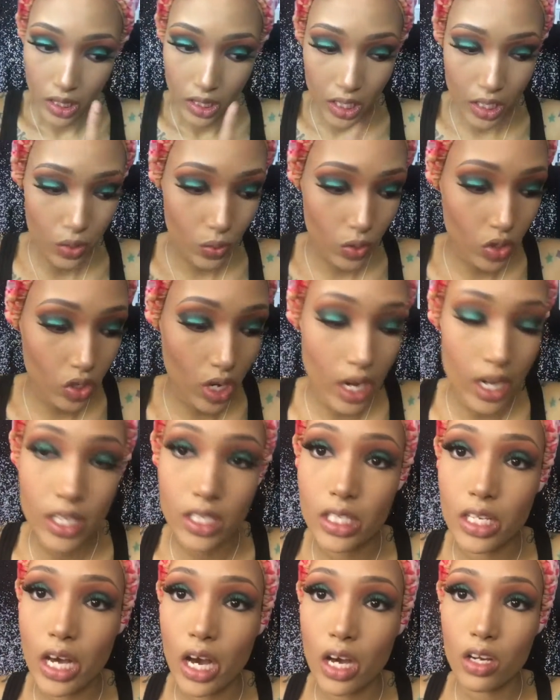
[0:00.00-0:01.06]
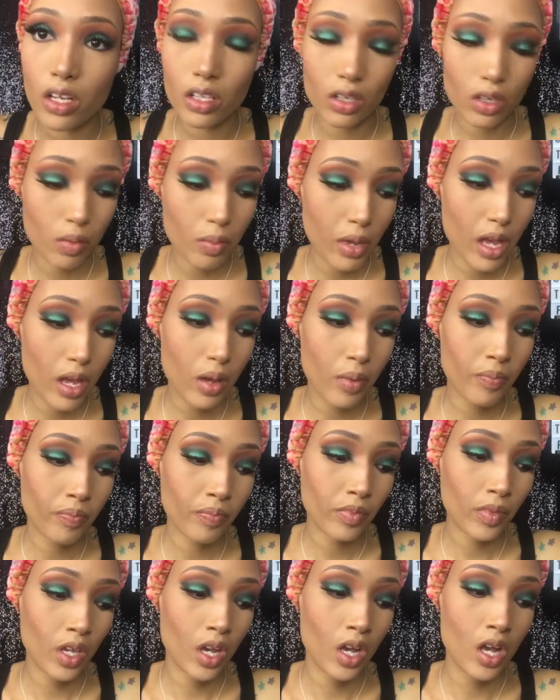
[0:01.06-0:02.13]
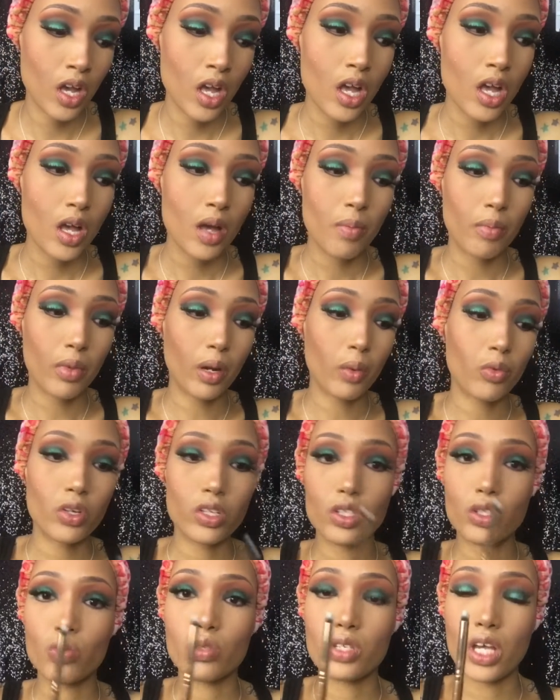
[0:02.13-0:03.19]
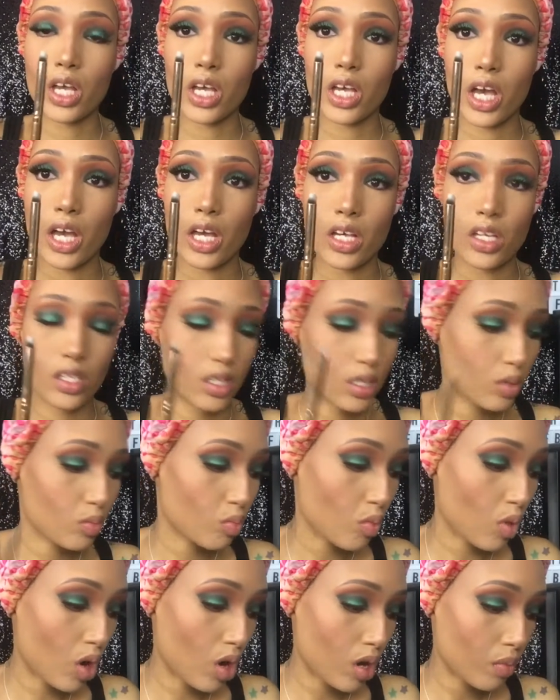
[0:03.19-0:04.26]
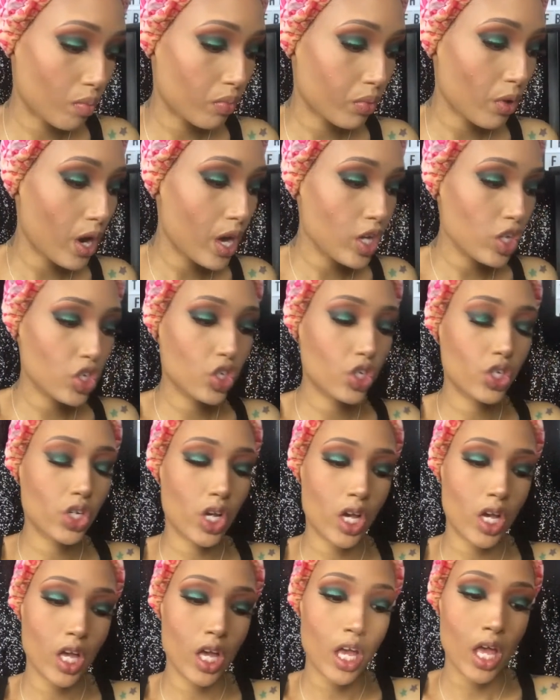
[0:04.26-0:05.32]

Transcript: This one dries down a little bit, but I'm going to take a small brush